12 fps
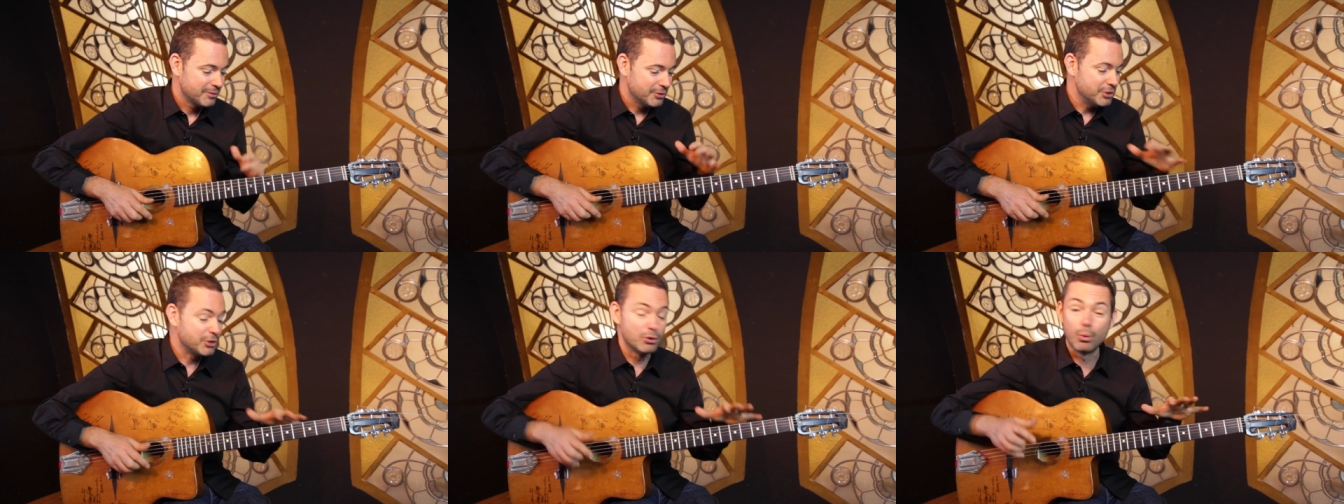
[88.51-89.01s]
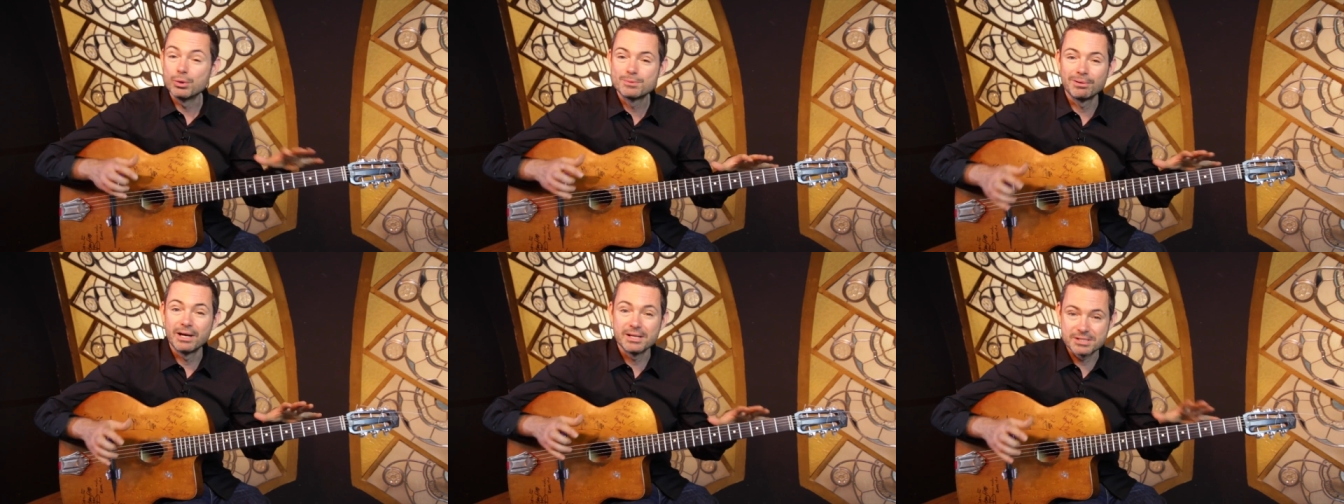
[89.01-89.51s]
that you can always
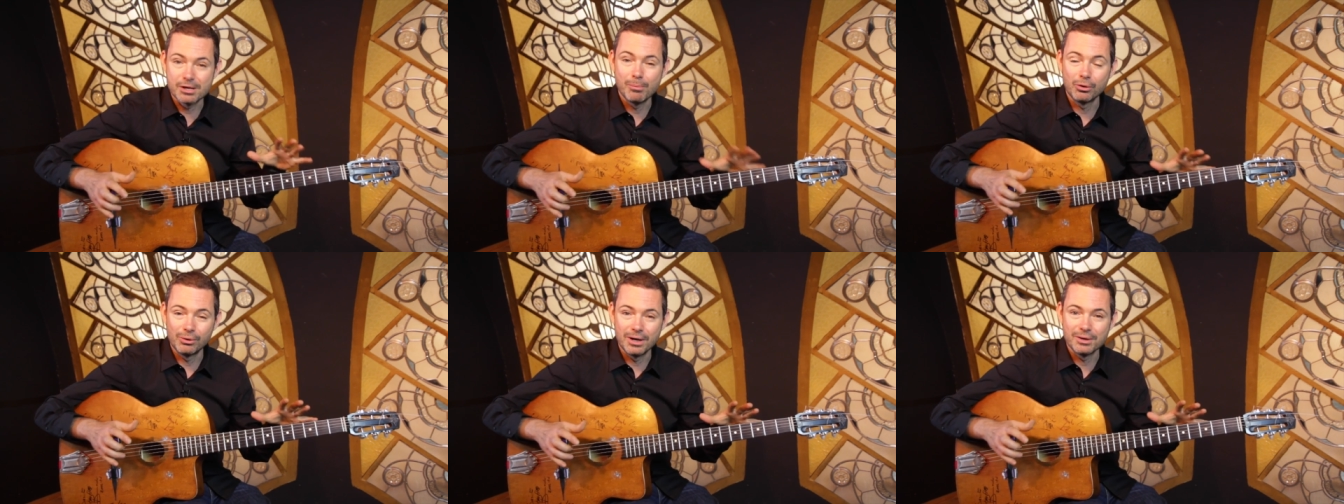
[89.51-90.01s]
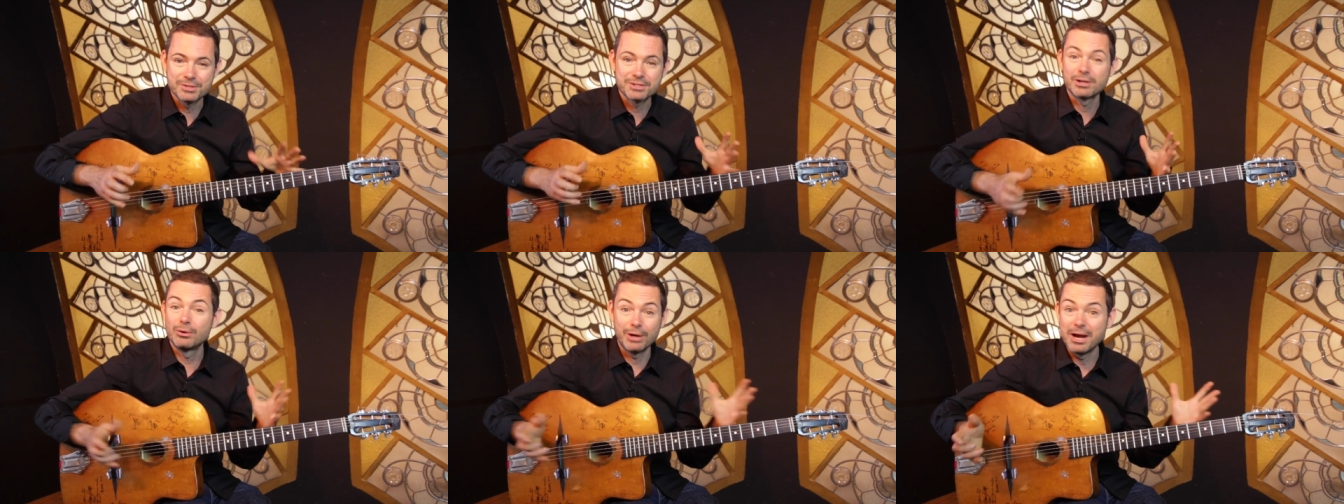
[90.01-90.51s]
play it somewhere else
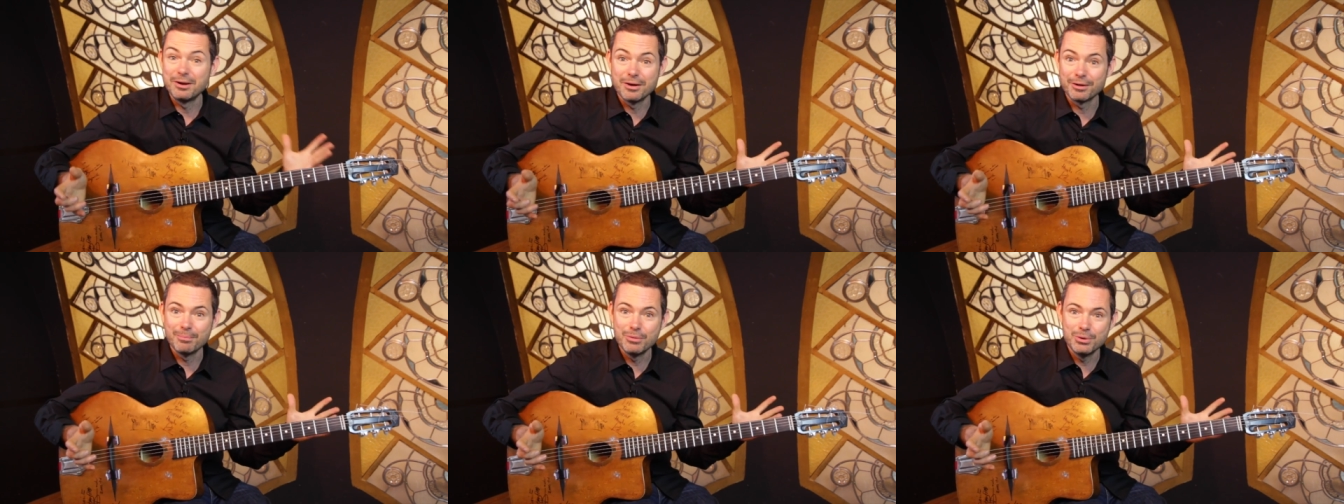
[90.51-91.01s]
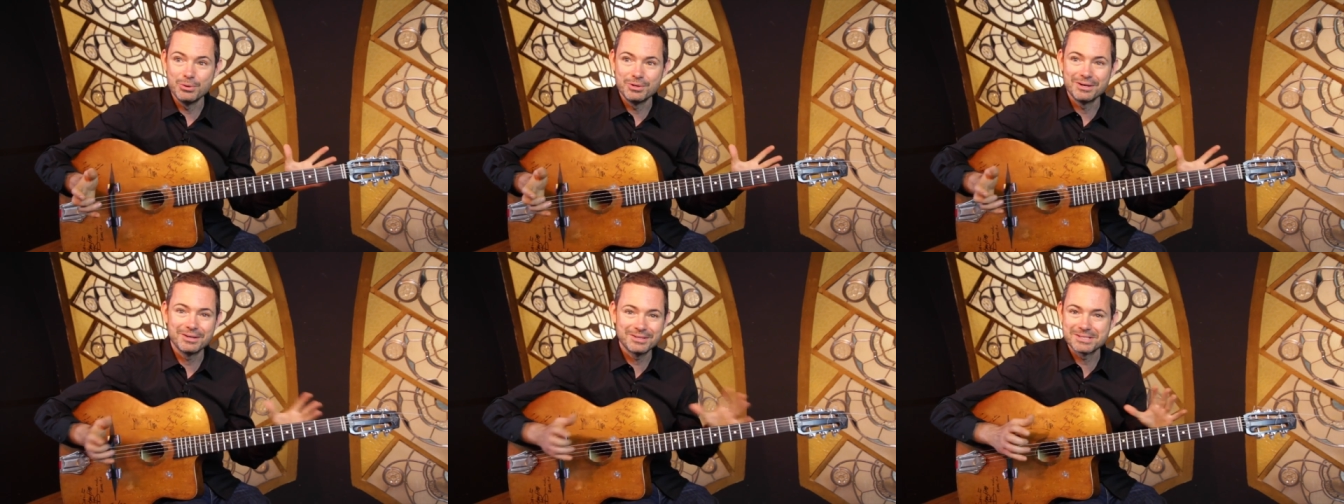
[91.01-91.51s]
to create another mood.
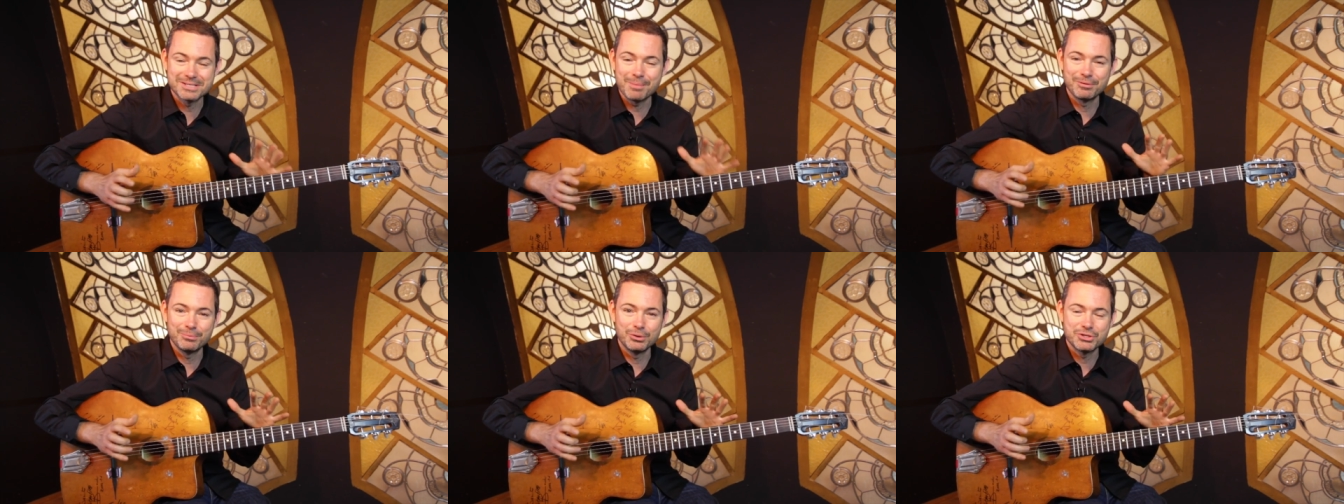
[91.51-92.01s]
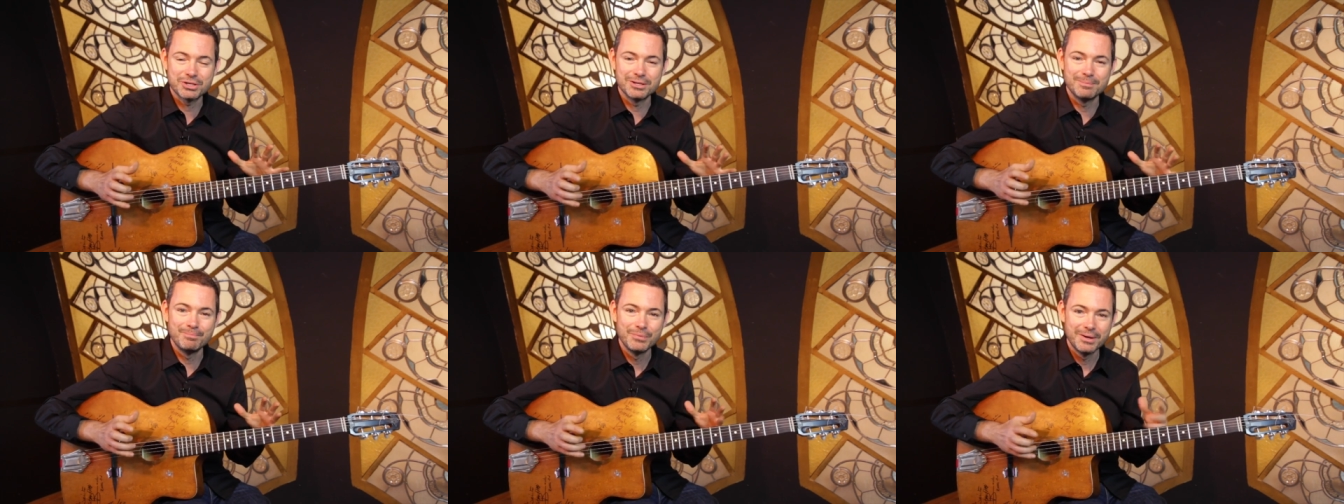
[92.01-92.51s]
And this is something which
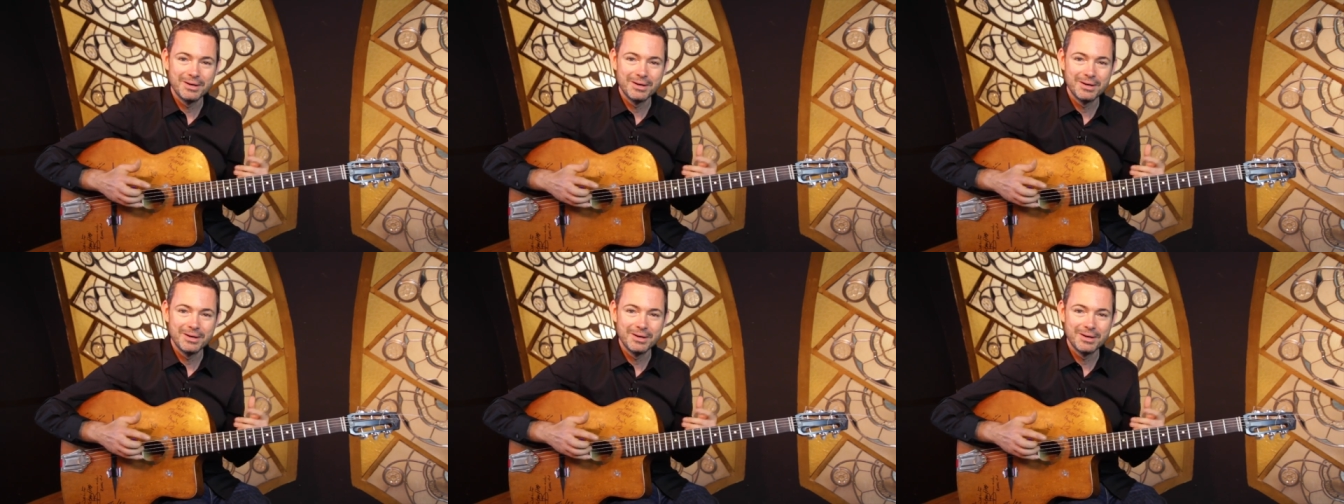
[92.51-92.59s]
can,